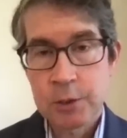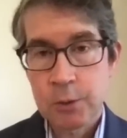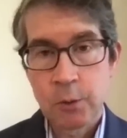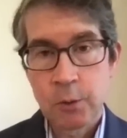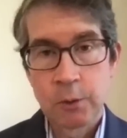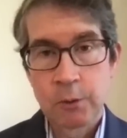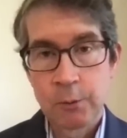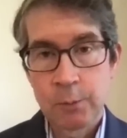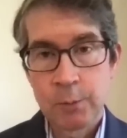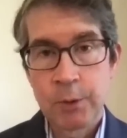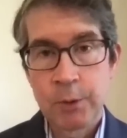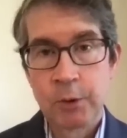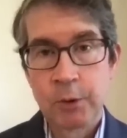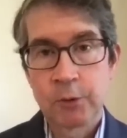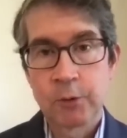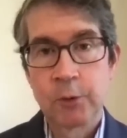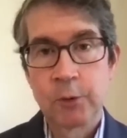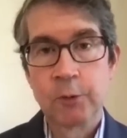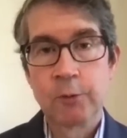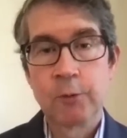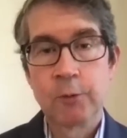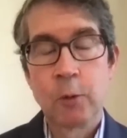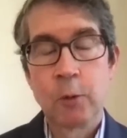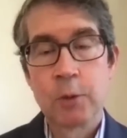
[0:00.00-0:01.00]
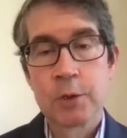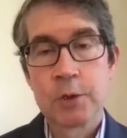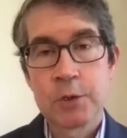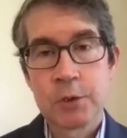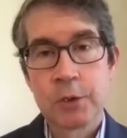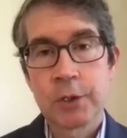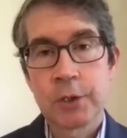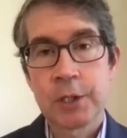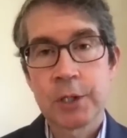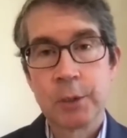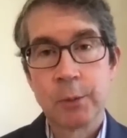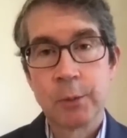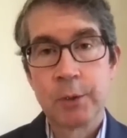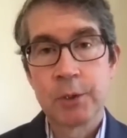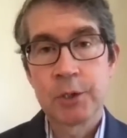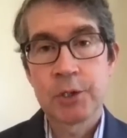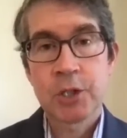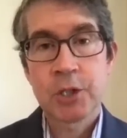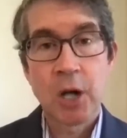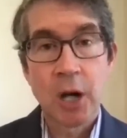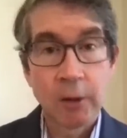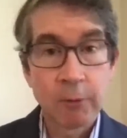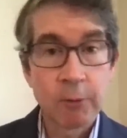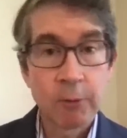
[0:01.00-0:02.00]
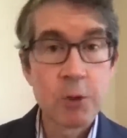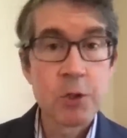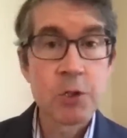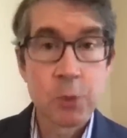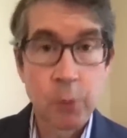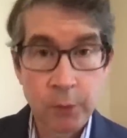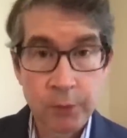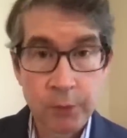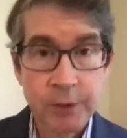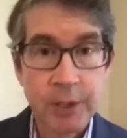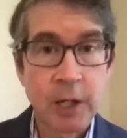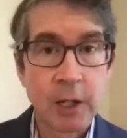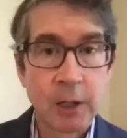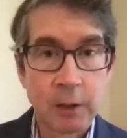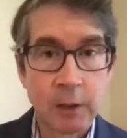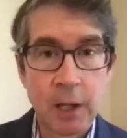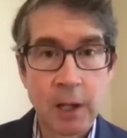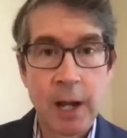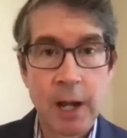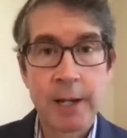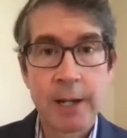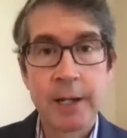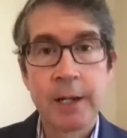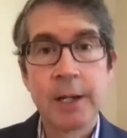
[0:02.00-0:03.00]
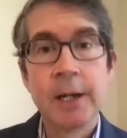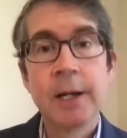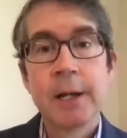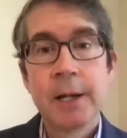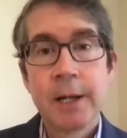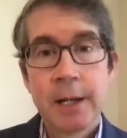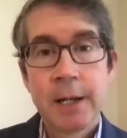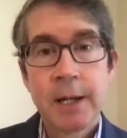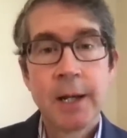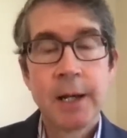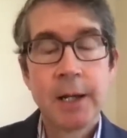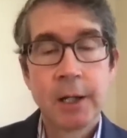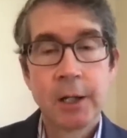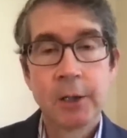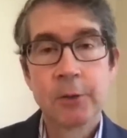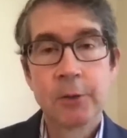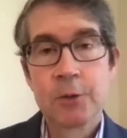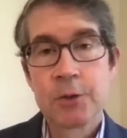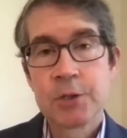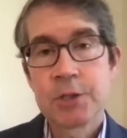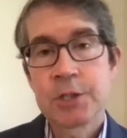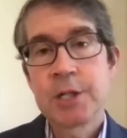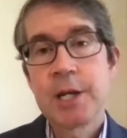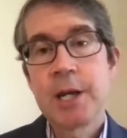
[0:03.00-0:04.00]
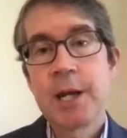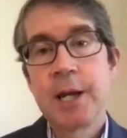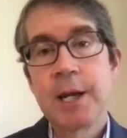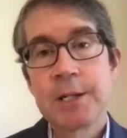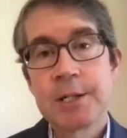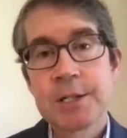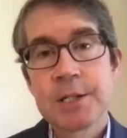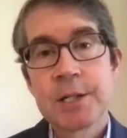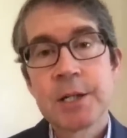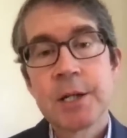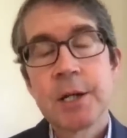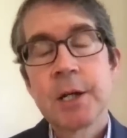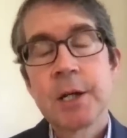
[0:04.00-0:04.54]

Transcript: Court of Appeals for the Fourth Circuit, which covers North Carolina and other states,